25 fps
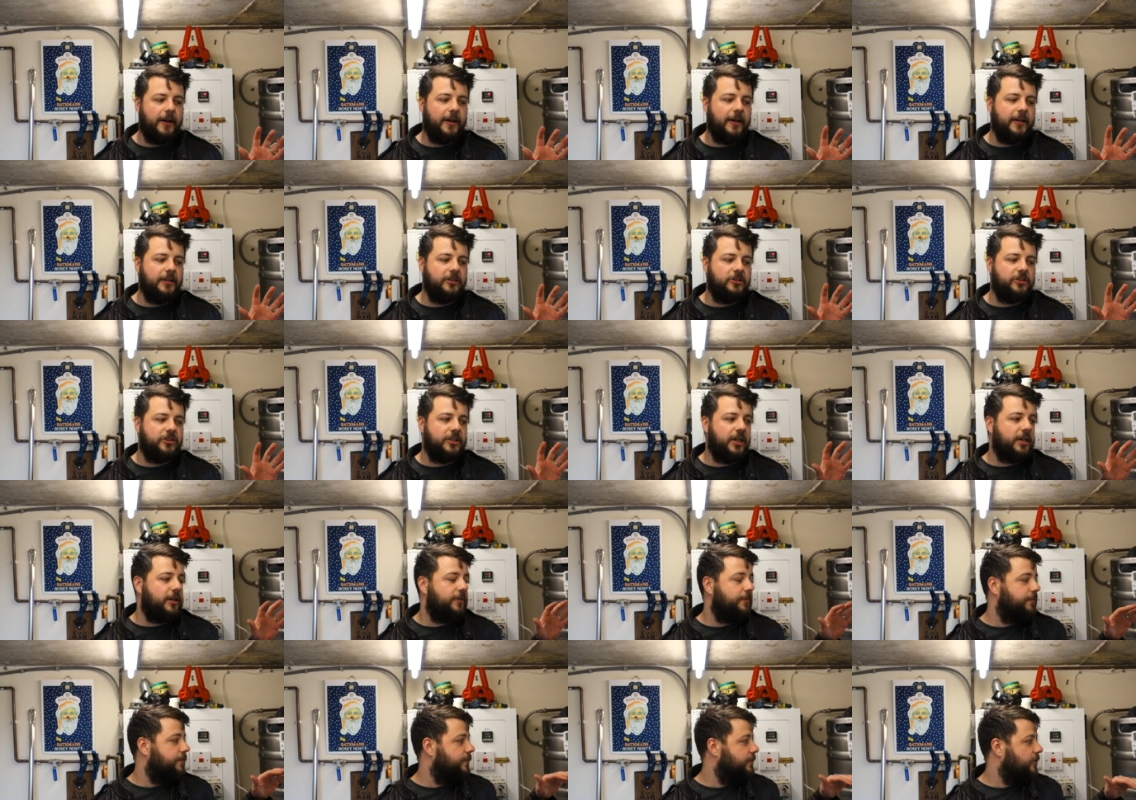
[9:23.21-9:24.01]

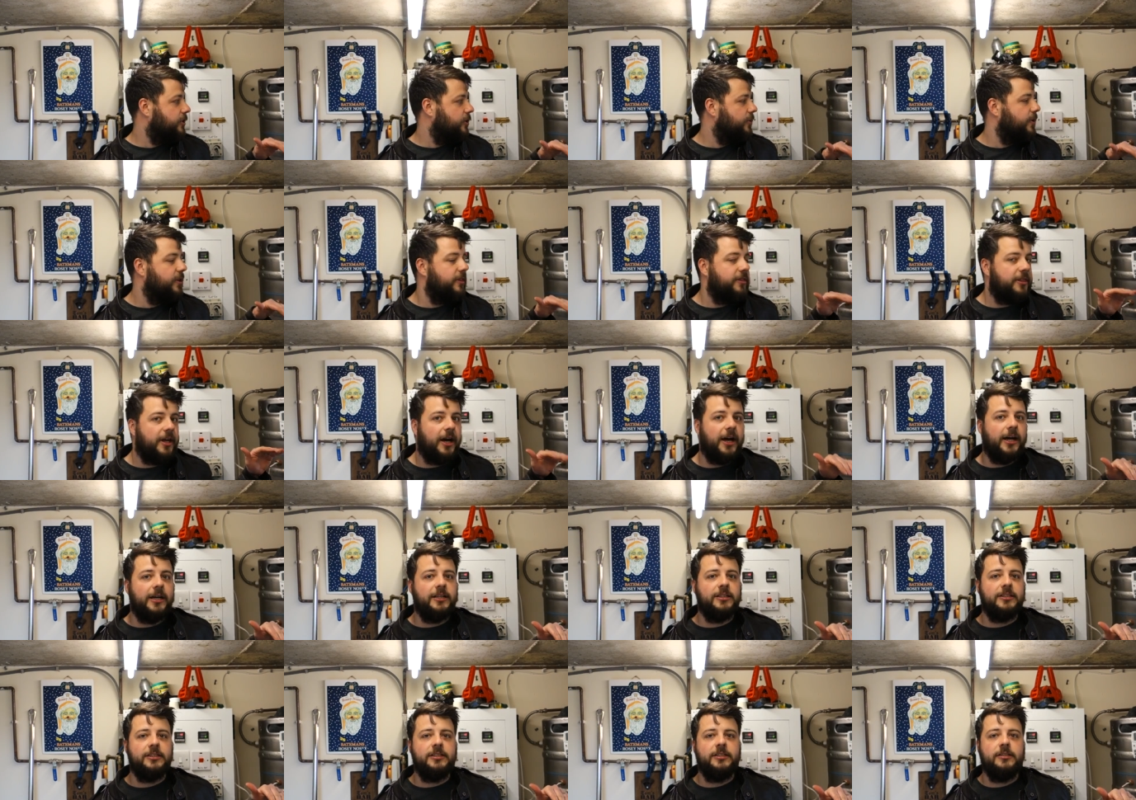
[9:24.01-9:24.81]
Instead of doing
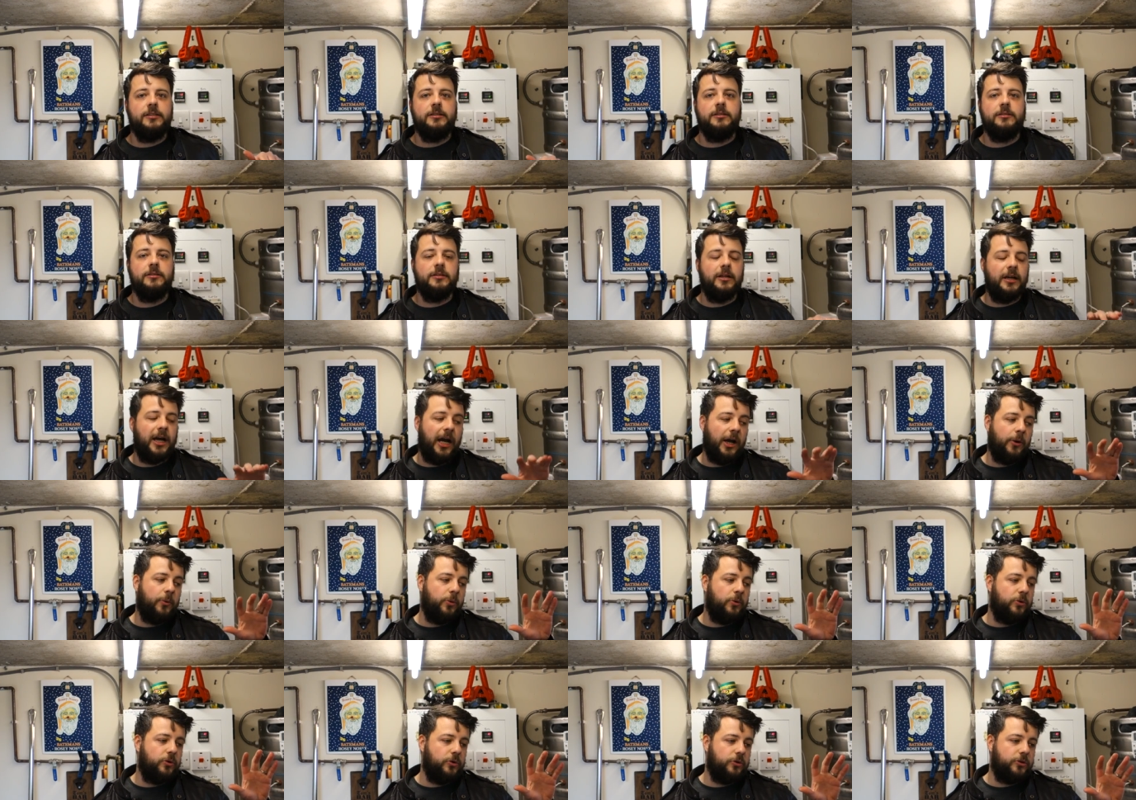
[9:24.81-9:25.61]
that, I
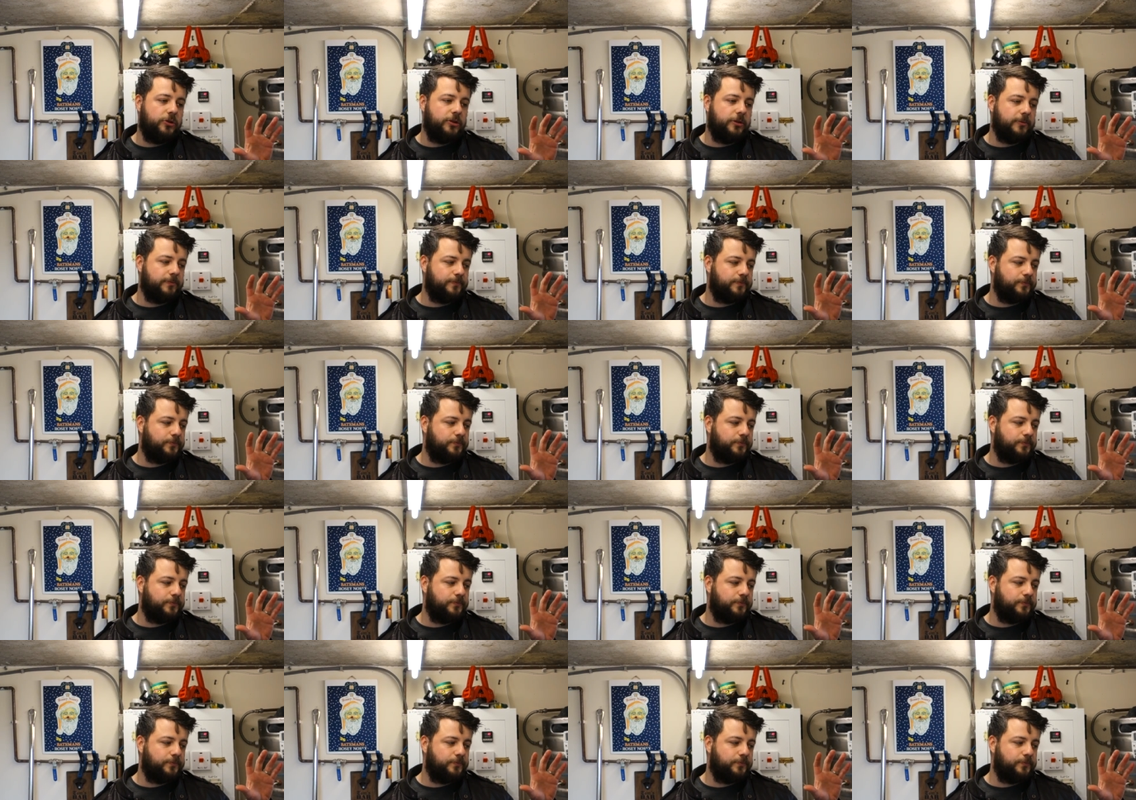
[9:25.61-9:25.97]
would